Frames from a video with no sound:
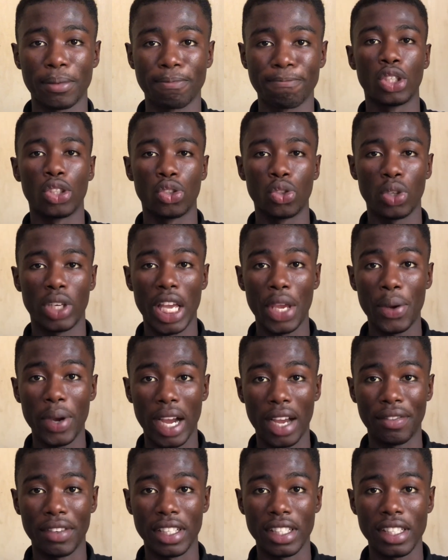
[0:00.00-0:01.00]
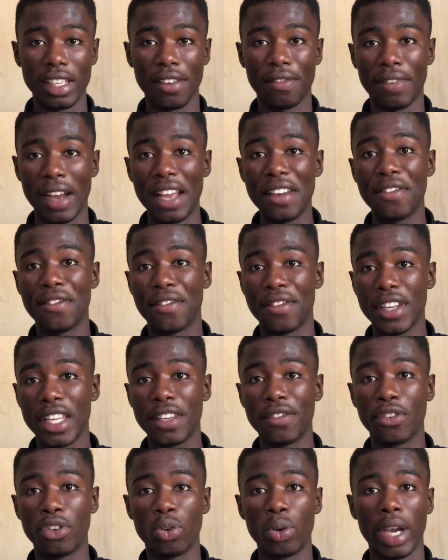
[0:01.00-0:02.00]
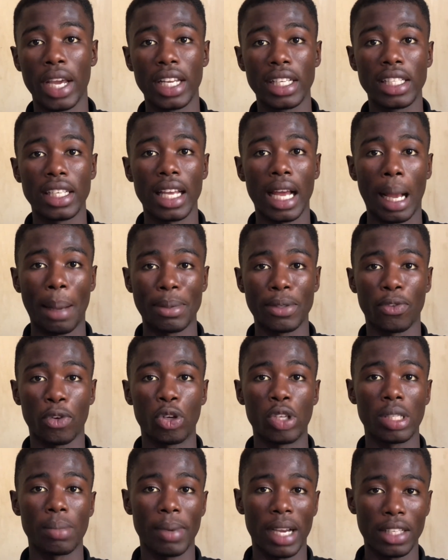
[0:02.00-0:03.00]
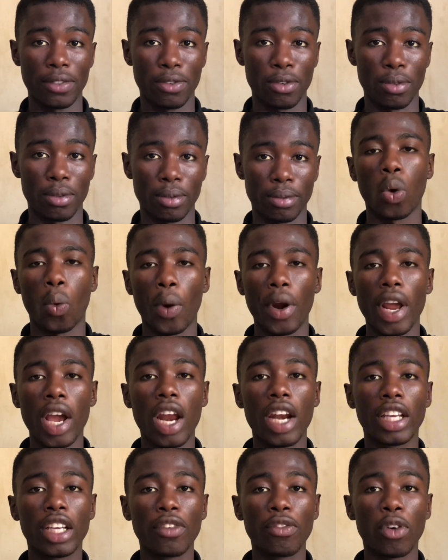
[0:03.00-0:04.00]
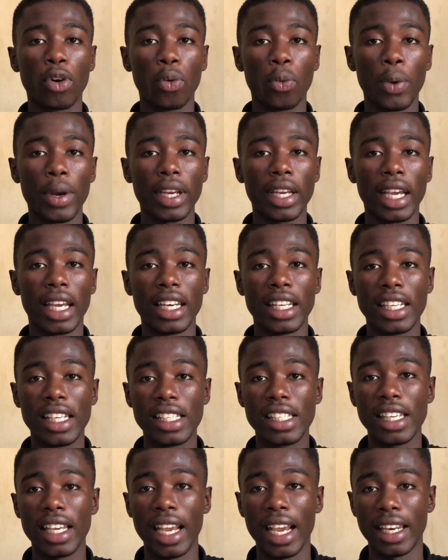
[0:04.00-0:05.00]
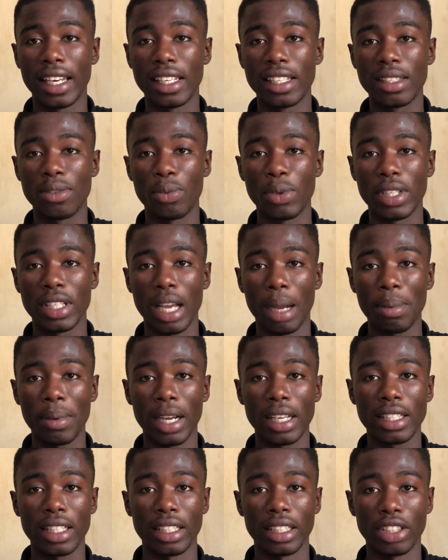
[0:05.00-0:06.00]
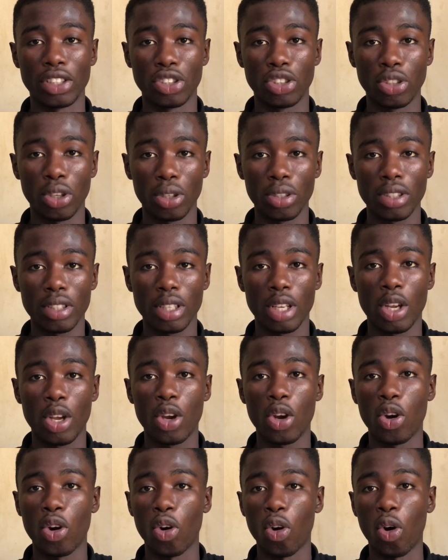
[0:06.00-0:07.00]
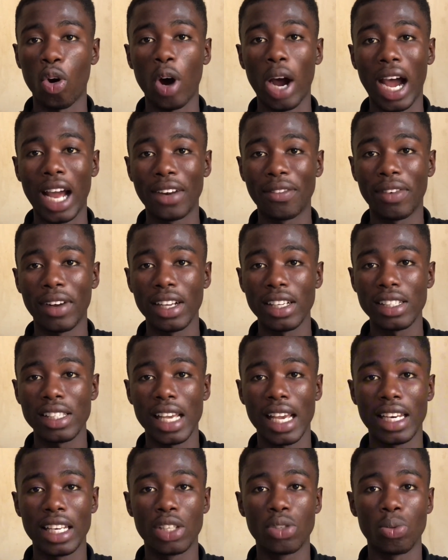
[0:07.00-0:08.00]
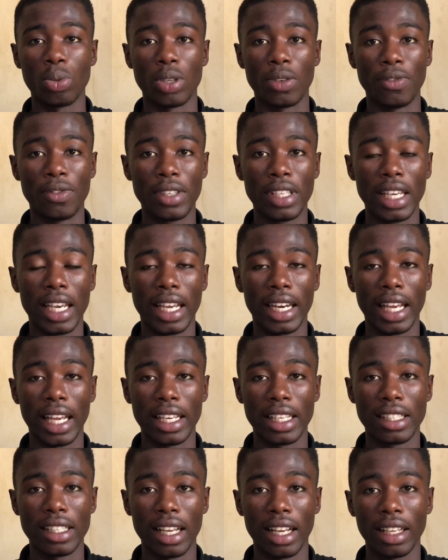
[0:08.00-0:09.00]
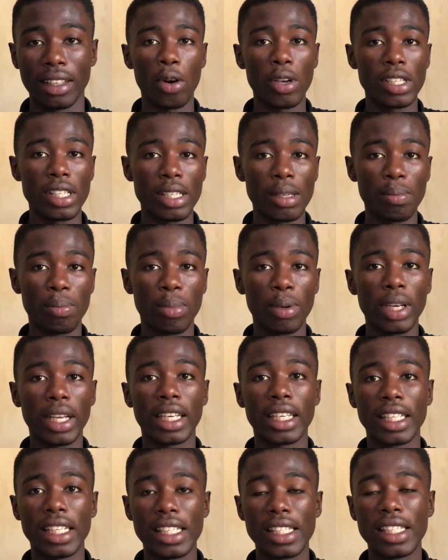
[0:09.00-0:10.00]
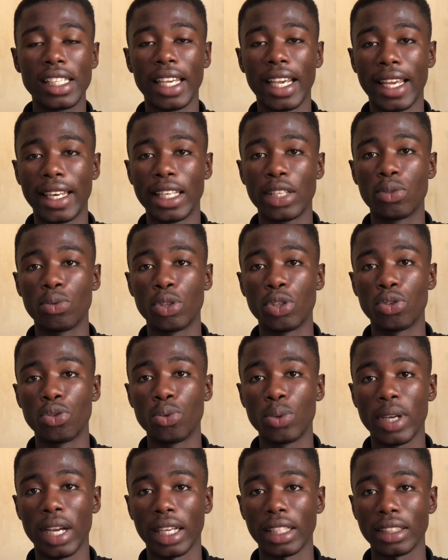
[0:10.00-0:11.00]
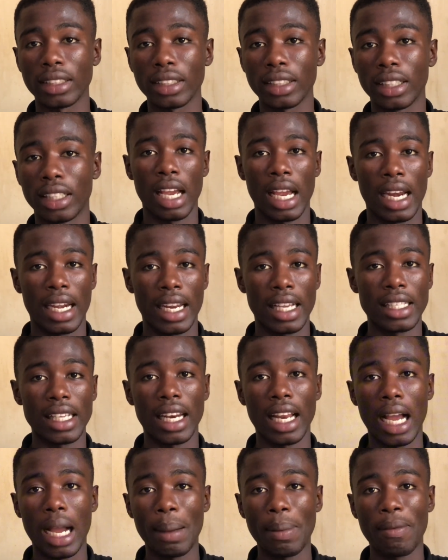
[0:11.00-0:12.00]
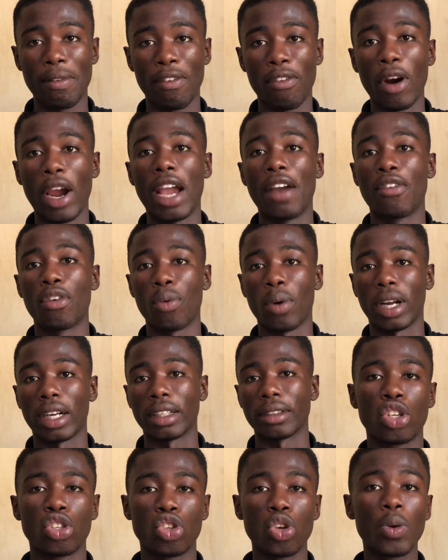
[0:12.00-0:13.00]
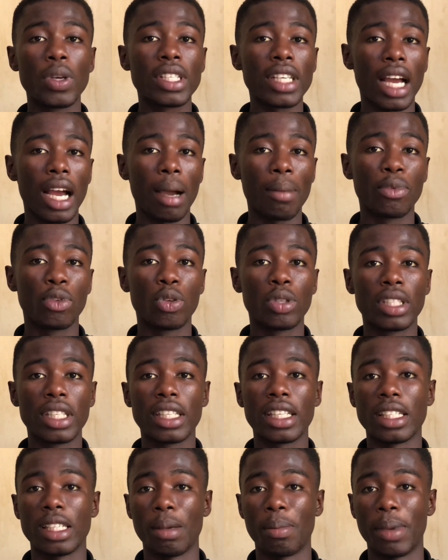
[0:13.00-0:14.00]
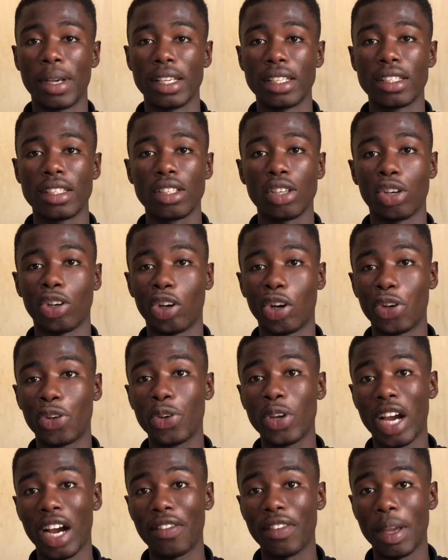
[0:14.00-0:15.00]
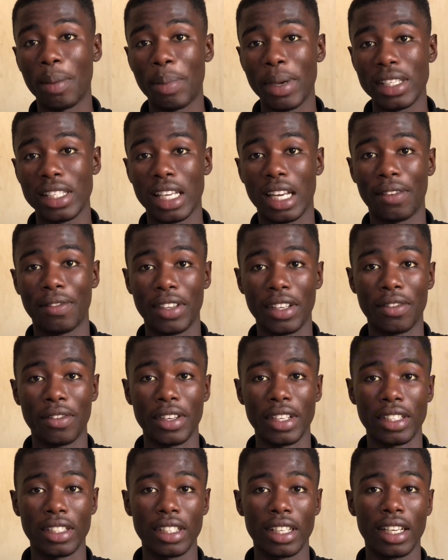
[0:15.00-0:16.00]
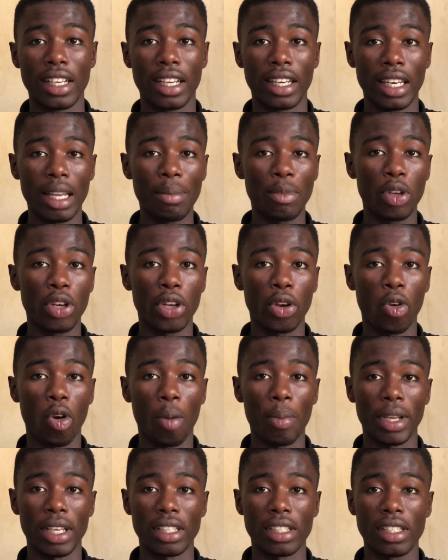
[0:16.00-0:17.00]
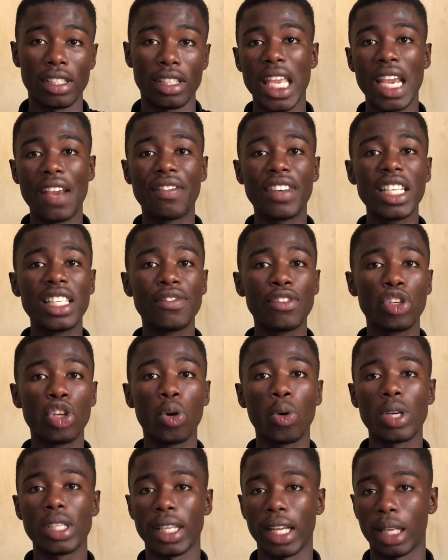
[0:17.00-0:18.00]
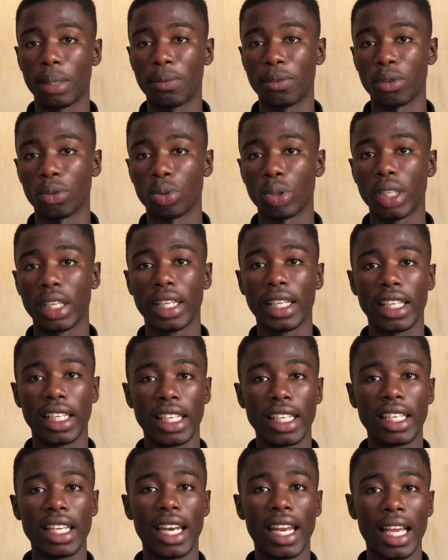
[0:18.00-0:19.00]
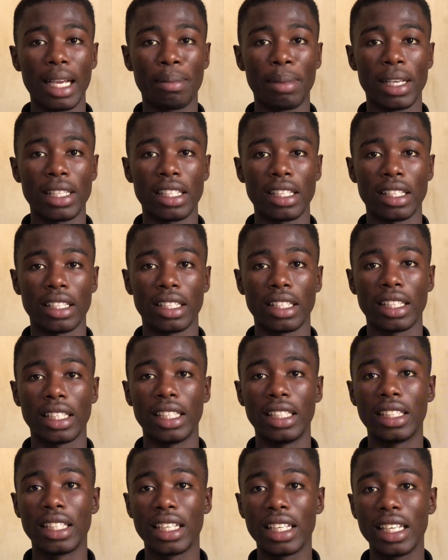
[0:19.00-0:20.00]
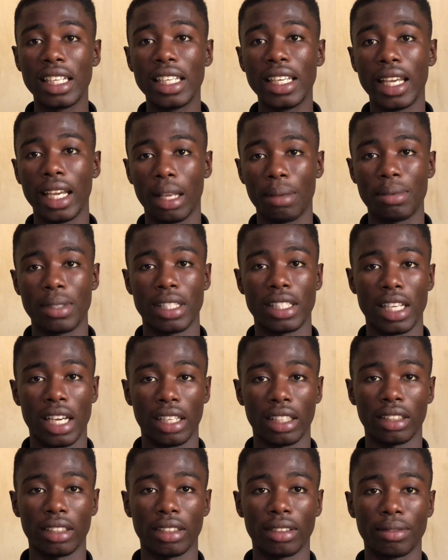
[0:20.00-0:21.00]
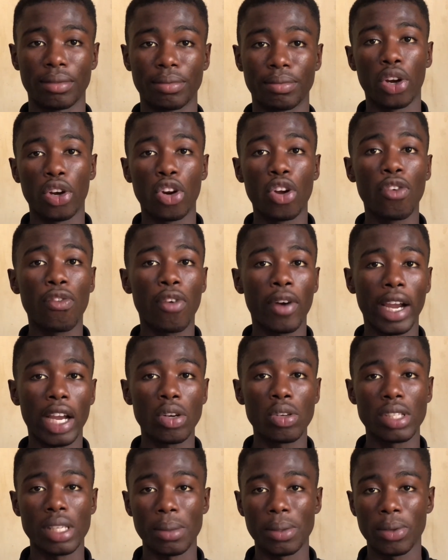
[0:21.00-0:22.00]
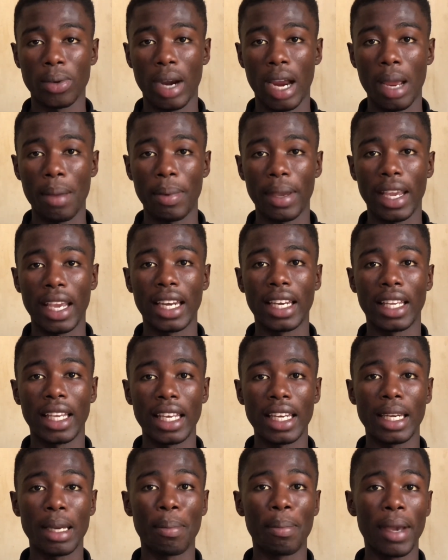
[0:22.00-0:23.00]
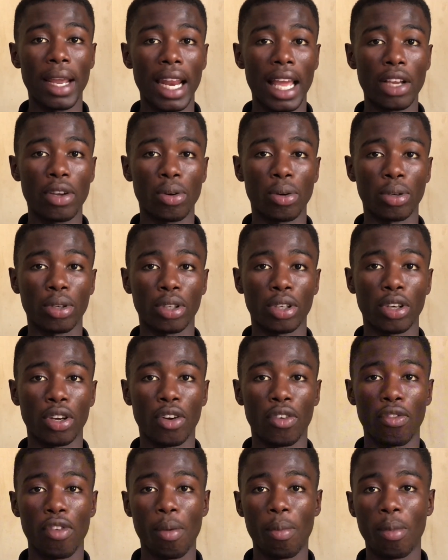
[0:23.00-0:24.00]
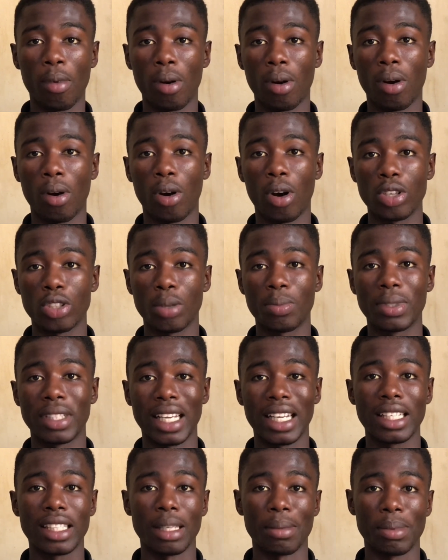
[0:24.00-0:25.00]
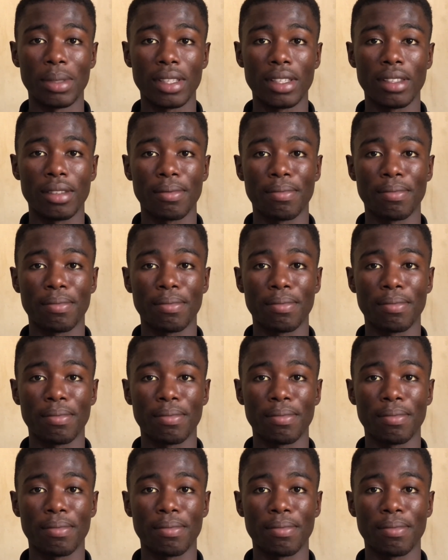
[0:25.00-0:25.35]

So there you have it, 5 free video editing apps for your smartphone. Whether you are looking for quick and easy edits with CapCut and InShot, or advanced edits with VN Editor, or simple and easy edits with YouCut, there's an app for everyone. So which app do you think is the best? Or do you have a personal favorite? Let me know in the comments. If this video was helpful, hit the like button. It really helps the channel. Don't forget to subscribe and hit the bell icon for more awesome tech tips.